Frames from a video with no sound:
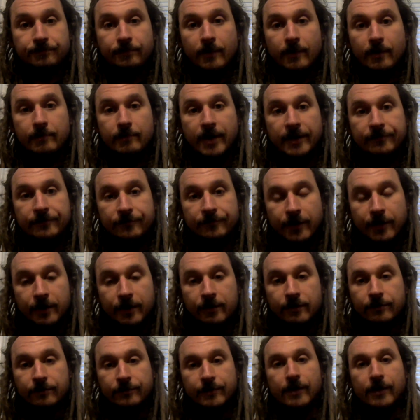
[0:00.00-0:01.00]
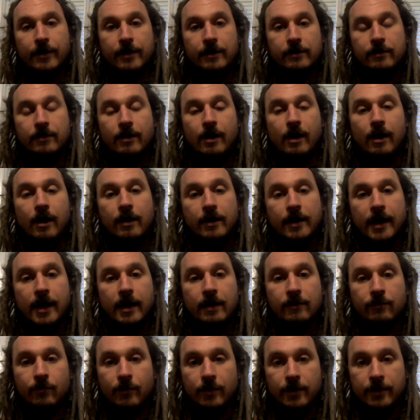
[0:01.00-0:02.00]
my friend throwing a log
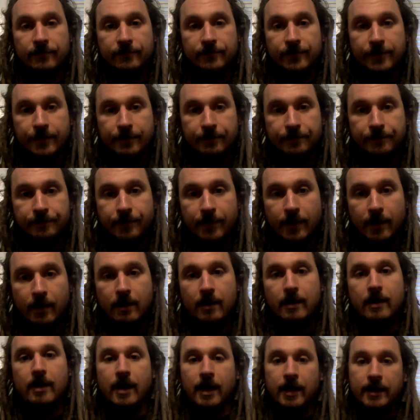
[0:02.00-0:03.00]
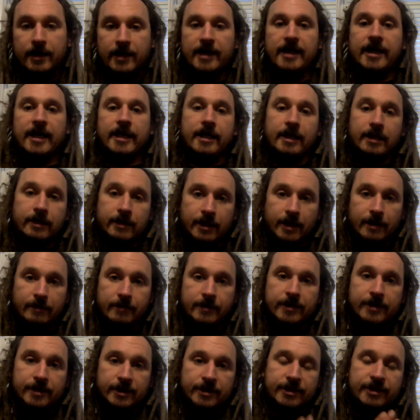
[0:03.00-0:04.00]
at one of them and hitting them
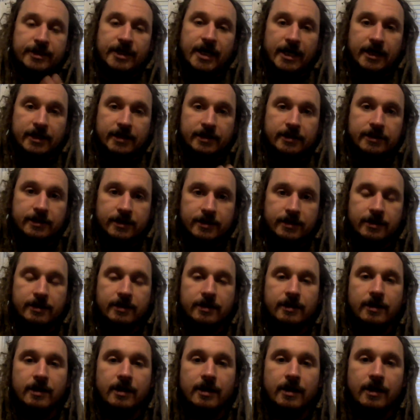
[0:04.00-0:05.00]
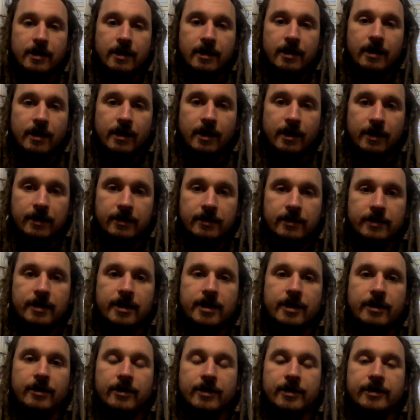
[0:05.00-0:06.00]
in the chest and
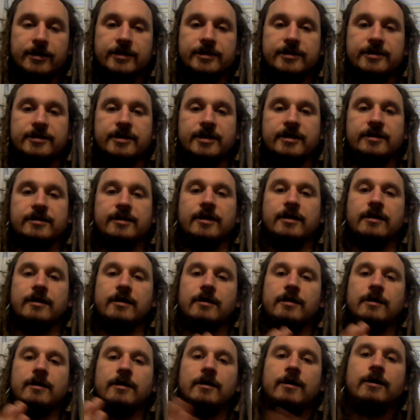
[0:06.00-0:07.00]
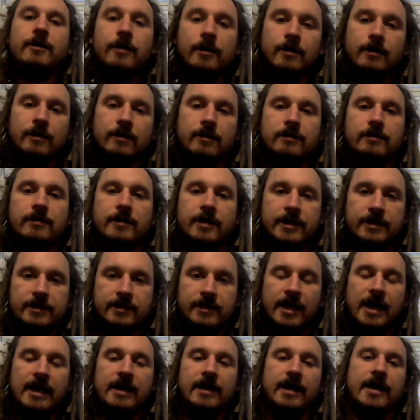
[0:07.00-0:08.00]
hearing a distinct, like, like
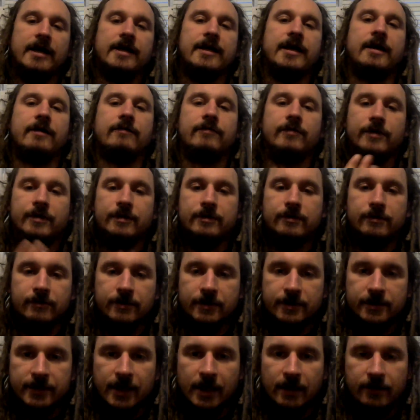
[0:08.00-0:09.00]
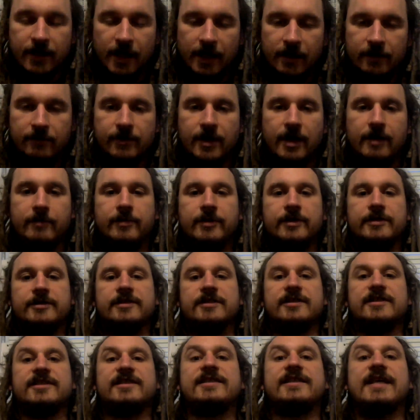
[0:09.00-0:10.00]
I can't really do the sound that great, but it's
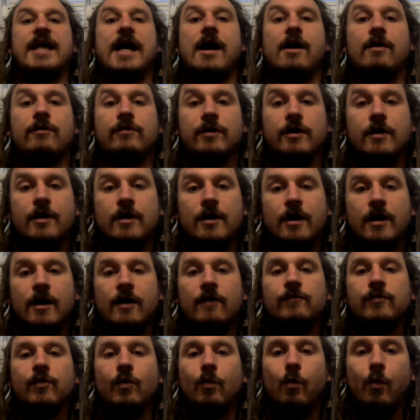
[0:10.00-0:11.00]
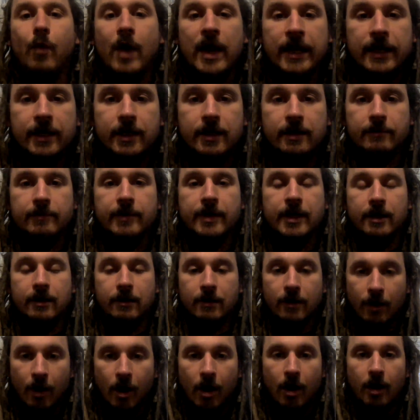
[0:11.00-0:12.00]
the sound of the wind
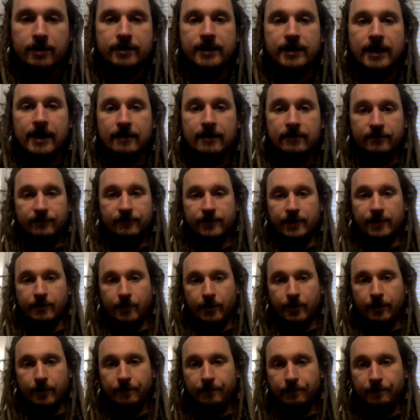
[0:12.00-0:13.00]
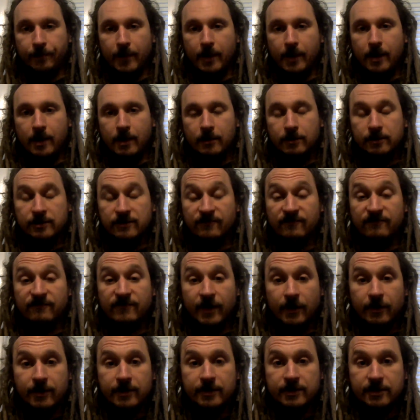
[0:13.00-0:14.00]
being knocked out of someone. It was a
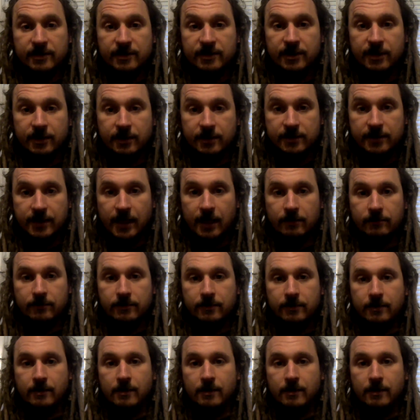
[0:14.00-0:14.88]
very distinct sound.